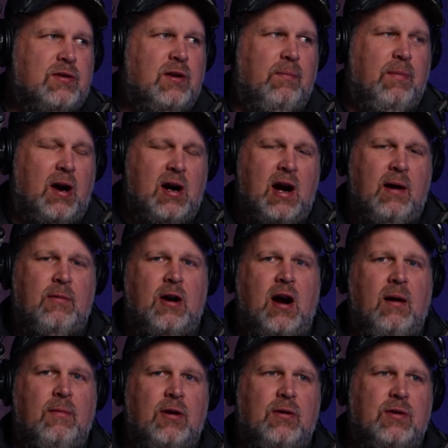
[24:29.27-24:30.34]
Yep. The bear hammer
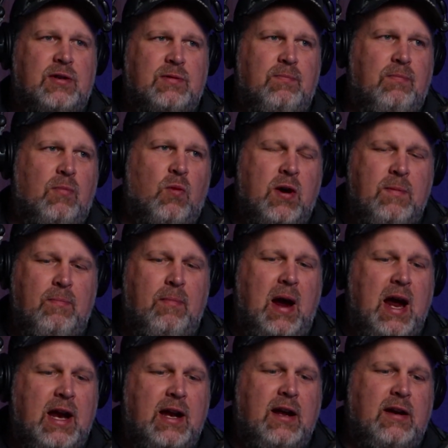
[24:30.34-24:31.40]
ammo we
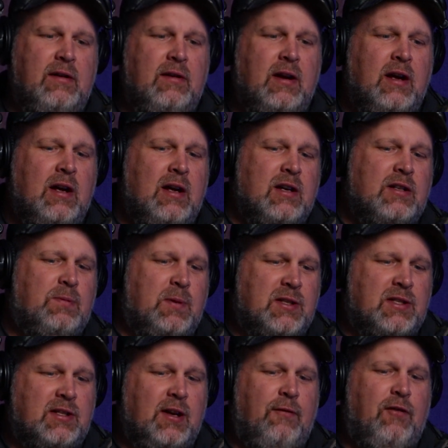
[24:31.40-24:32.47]
made it
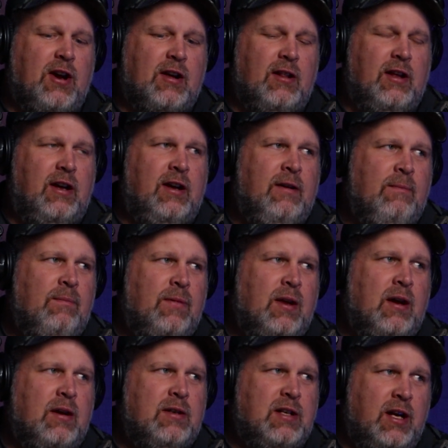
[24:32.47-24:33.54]
specifically
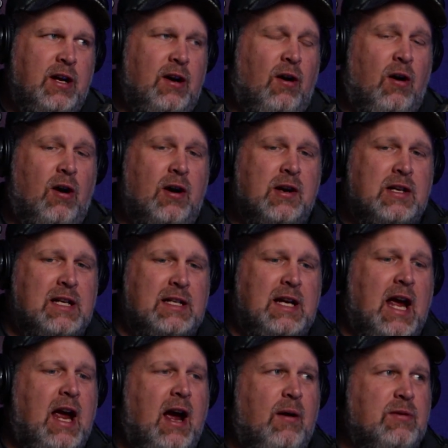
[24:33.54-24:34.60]
to hit hard. And
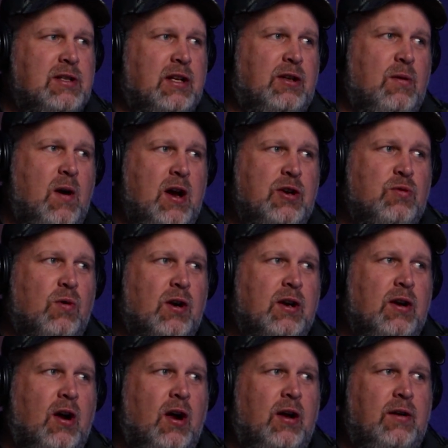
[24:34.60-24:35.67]
today I was at the range
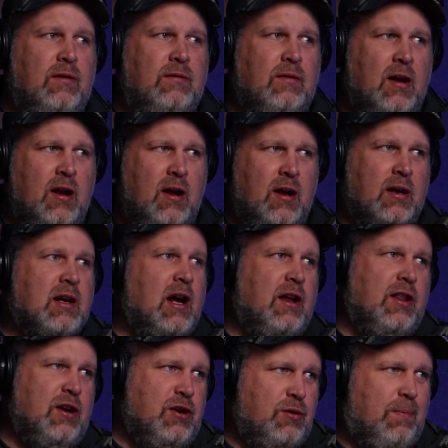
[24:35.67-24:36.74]
working on kind
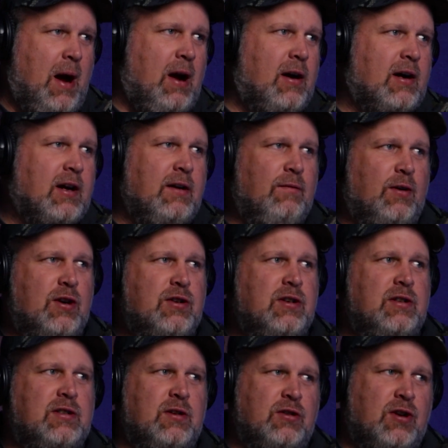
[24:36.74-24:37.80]
of the new powder
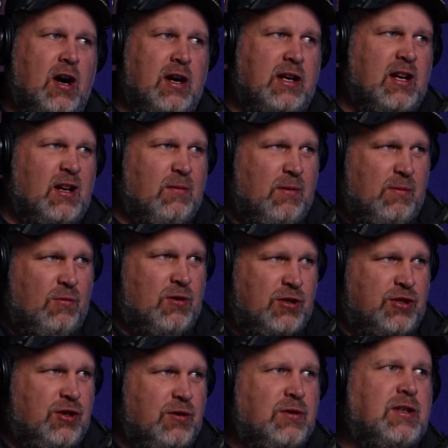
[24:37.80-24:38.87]
conversions and trying to get a little bit more
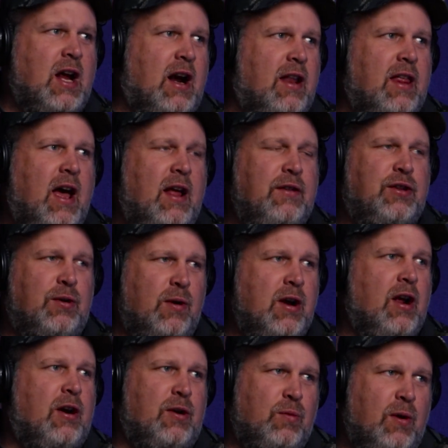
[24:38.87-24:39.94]
juice out of that
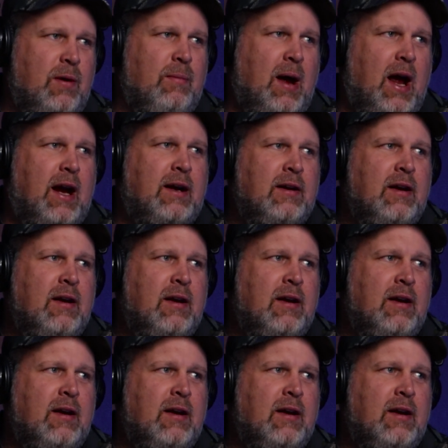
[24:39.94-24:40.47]
300 Win Mag.